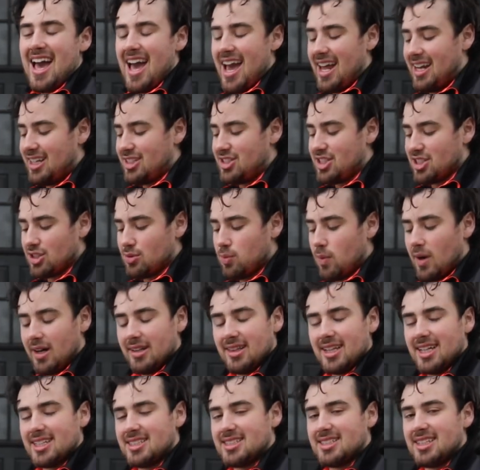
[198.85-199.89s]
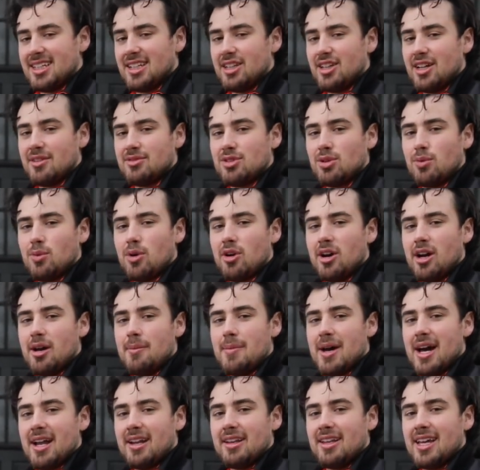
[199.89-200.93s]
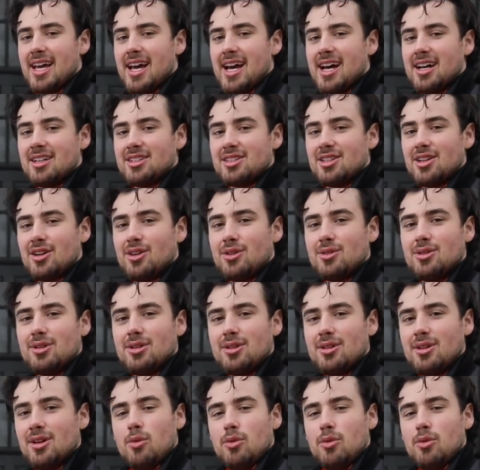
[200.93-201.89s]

and it's just one less thing you have to worry about in your household.